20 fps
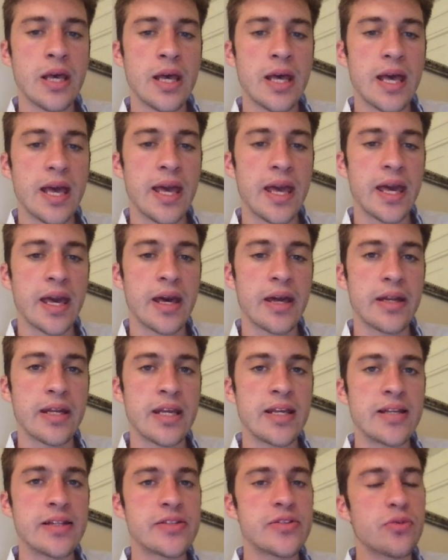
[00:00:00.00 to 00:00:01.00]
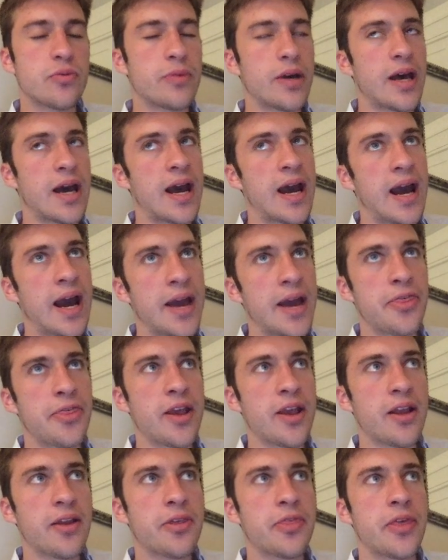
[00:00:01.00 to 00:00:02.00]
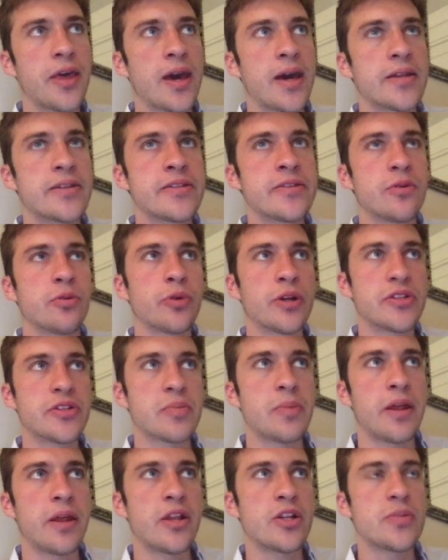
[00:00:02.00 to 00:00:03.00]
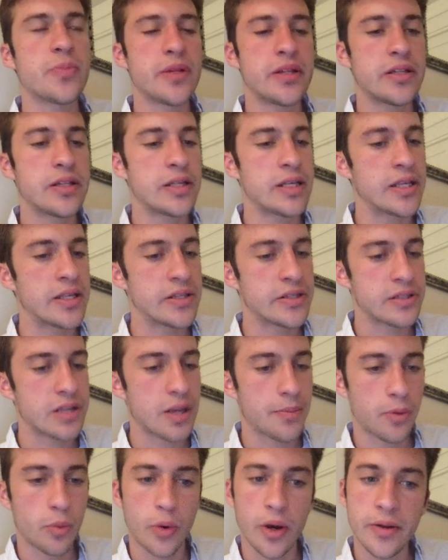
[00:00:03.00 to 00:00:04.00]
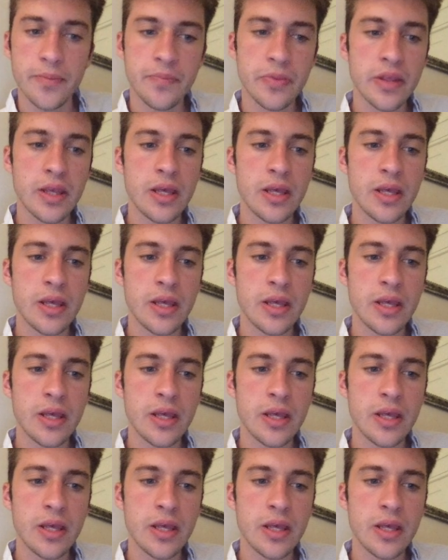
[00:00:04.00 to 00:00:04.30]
And it's, I think that risk management is number one.